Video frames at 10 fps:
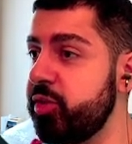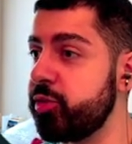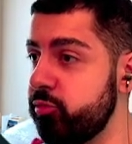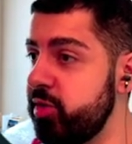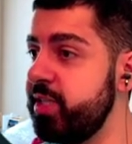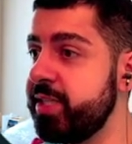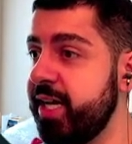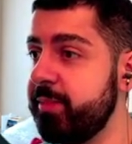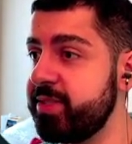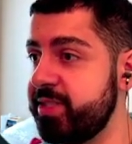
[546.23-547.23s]
3
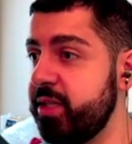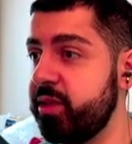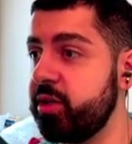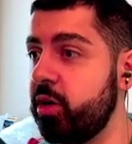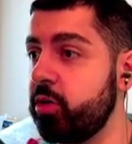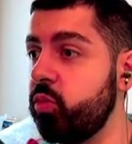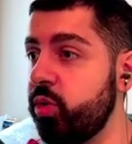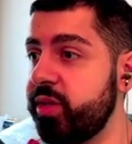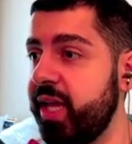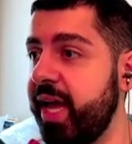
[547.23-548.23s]
diamonds that I think are
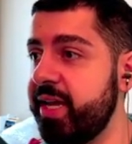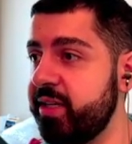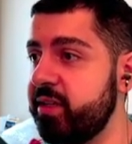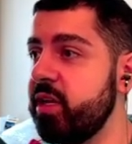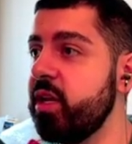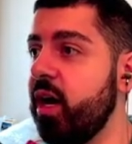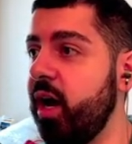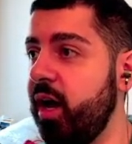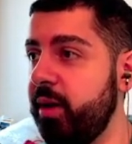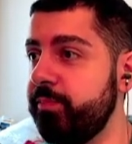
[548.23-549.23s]
worth adding
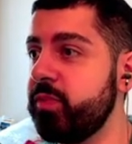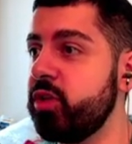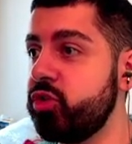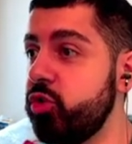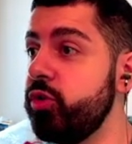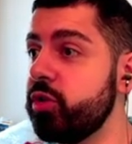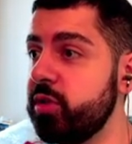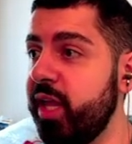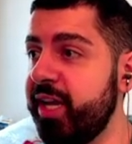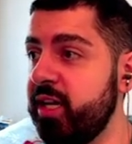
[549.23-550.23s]
to your
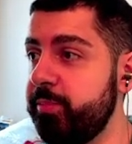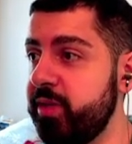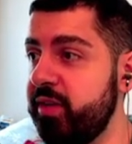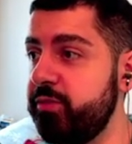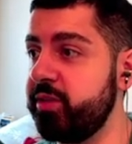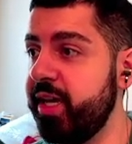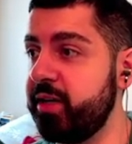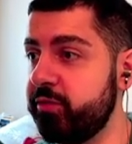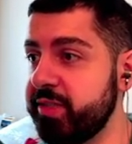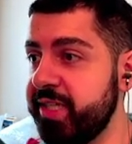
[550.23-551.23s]
lineup if you can for
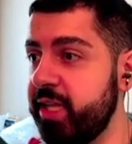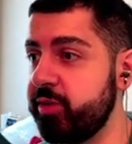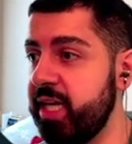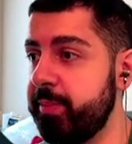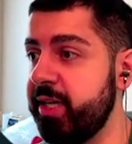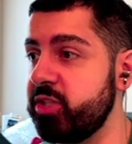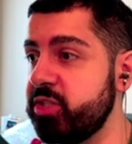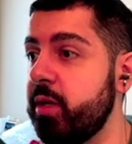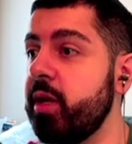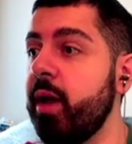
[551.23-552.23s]
a salary cap. Again, just
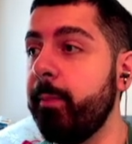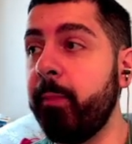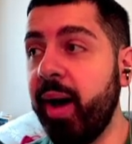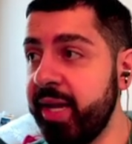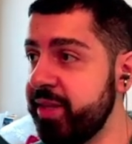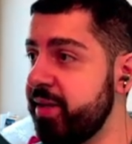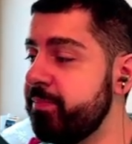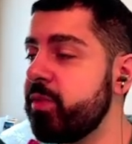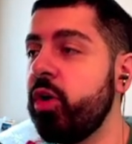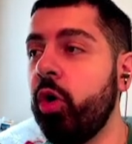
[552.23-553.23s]
buy them,
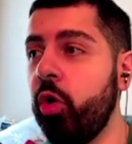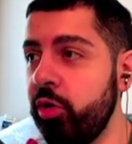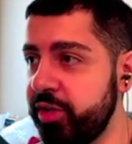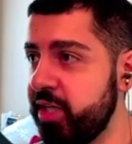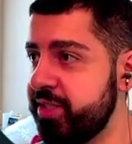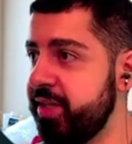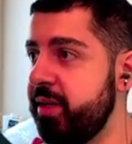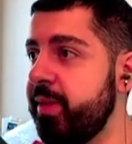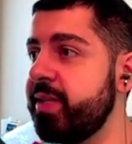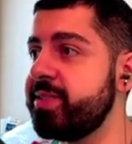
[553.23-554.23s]
hold on to them,
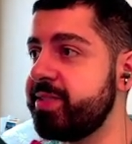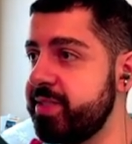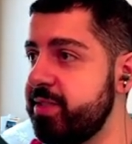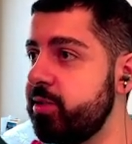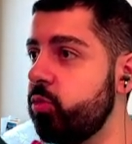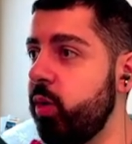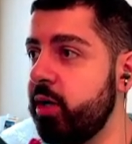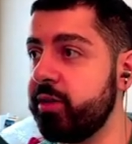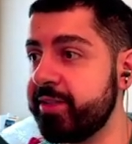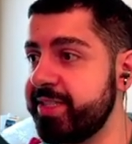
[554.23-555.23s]
and see where
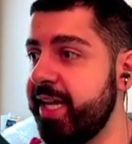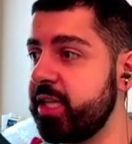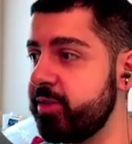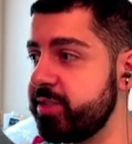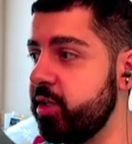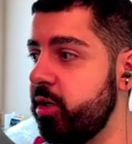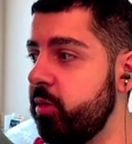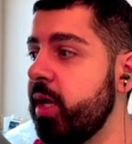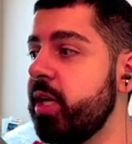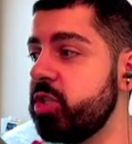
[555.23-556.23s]
their salaries go.
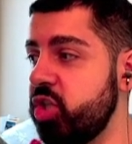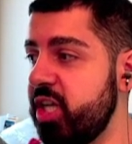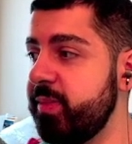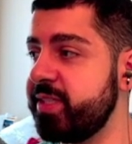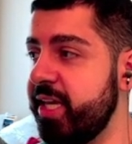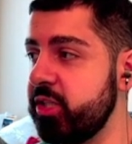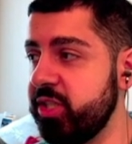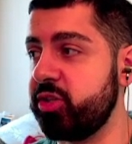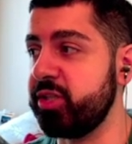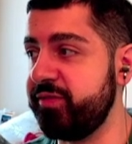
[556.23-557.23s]
Jaden McDaniels at
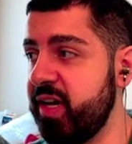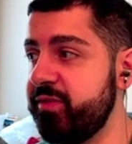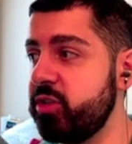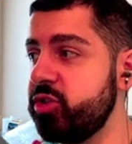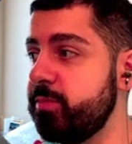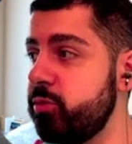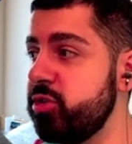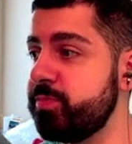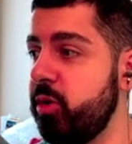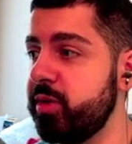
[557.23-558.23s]
3,500, Bruce
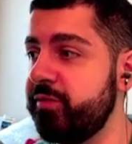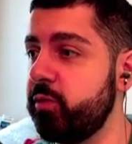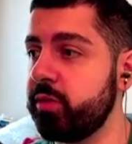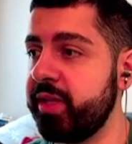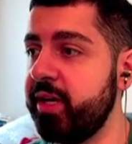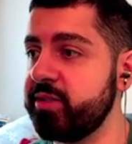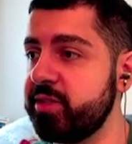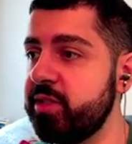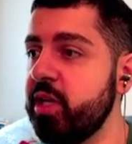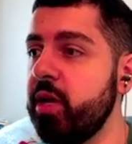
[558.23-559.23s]
Bowen at 4,000,
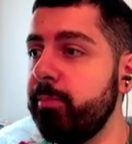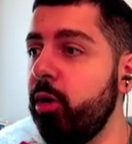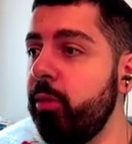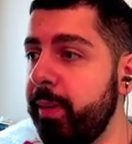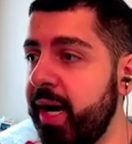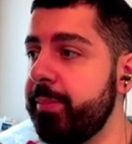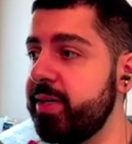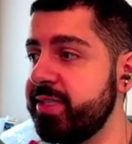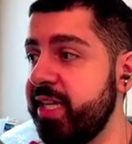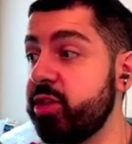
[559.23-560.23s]
Mo Bamba is
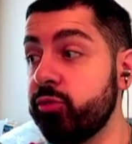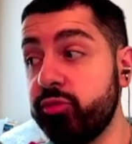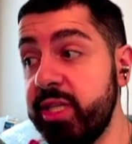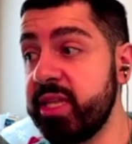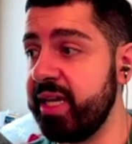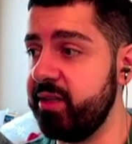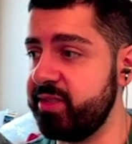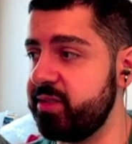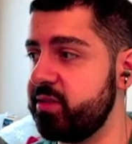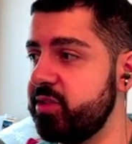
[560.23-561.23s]
at 3,000.
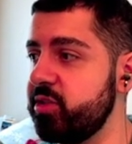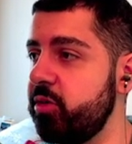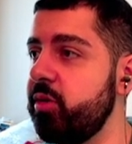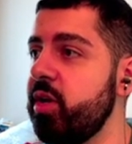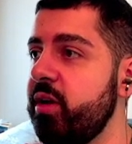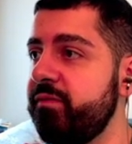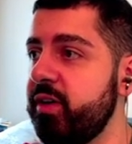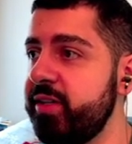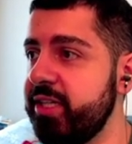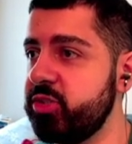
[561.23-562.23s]
So
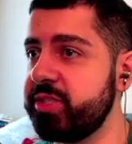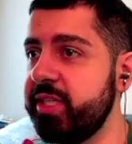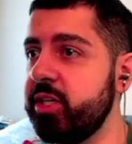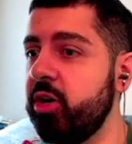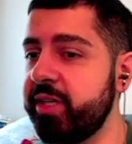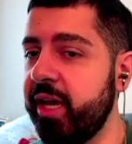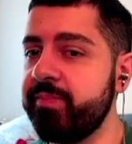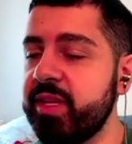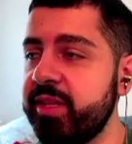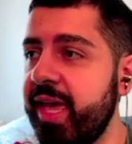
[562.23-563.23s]
very interesting. Okay,
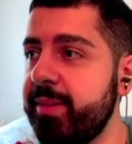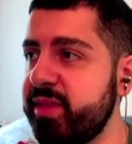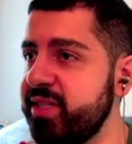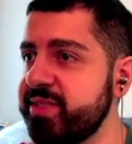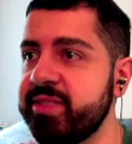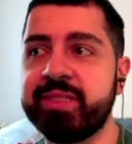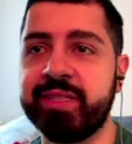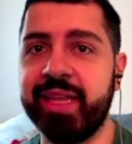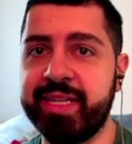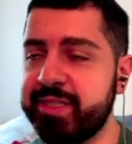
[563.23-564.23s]
the Amethyst, this is the
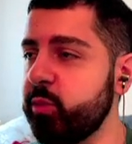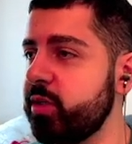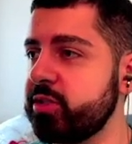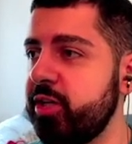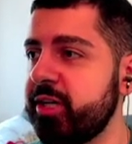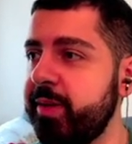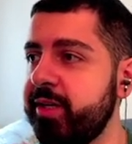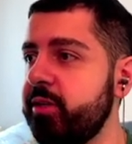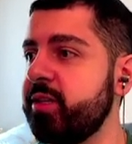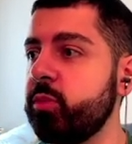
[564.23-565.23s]
last thing we're going to talk about here,
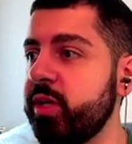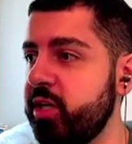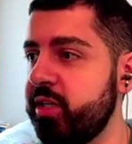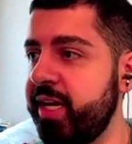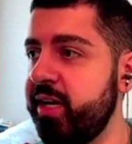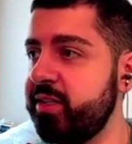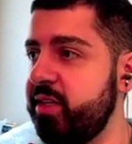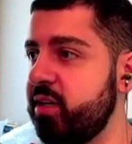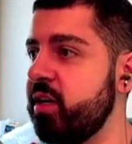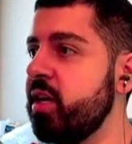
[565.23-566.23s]
and then we'll get on out of
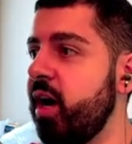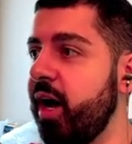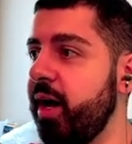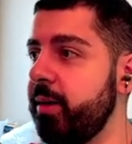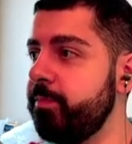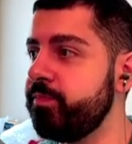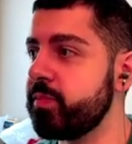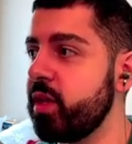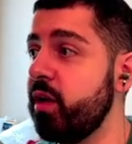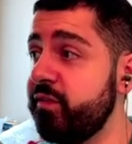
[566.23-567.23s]
here.
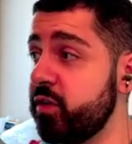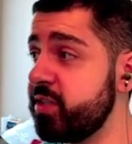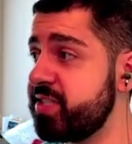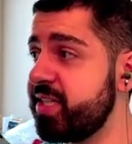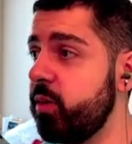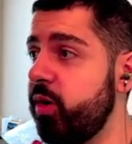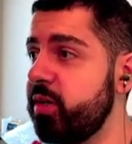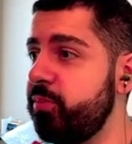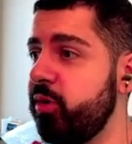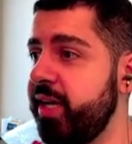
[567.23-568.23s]
First thing I want to
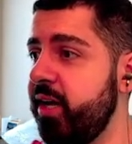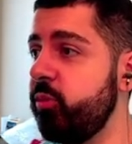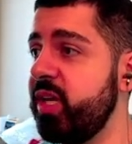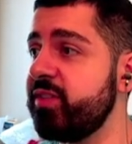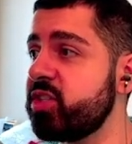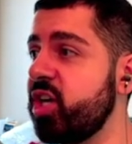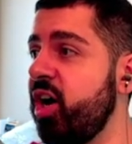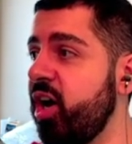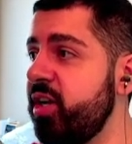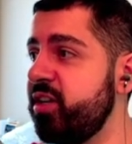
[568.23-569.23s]
point out, we have a
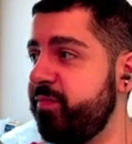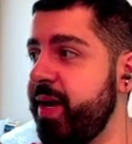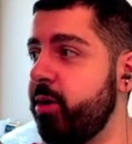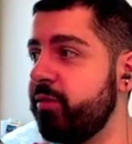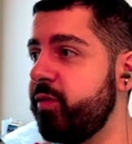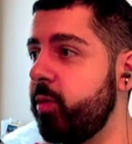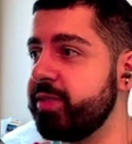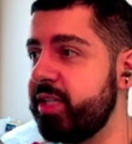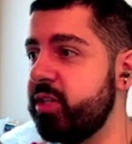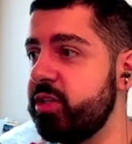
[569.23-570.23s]
ton of power forwards
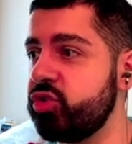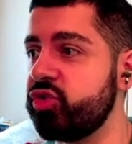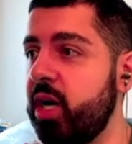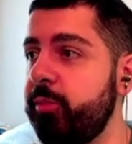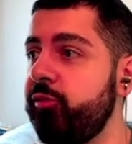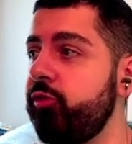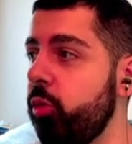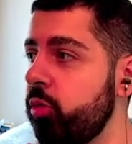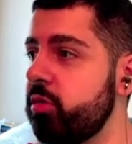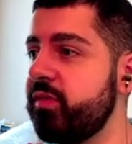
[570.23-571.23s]
in this drop.
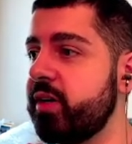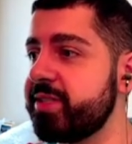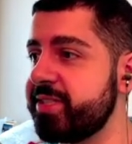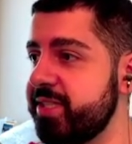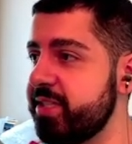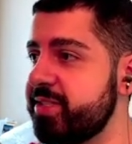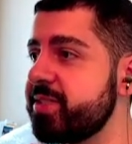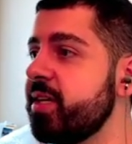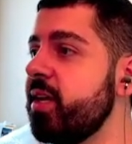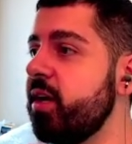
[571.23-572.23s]
4 of our 6
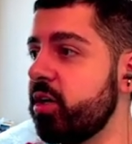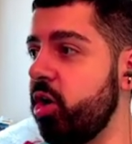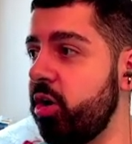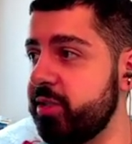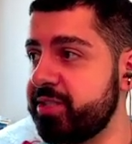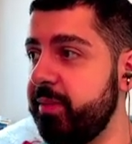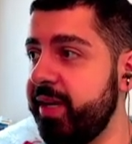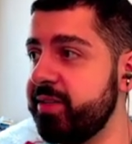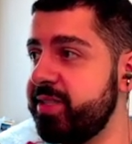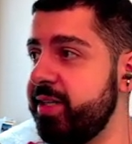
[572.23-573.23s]
cards coming out
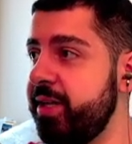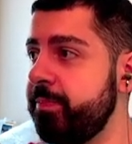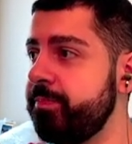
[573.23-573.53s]
today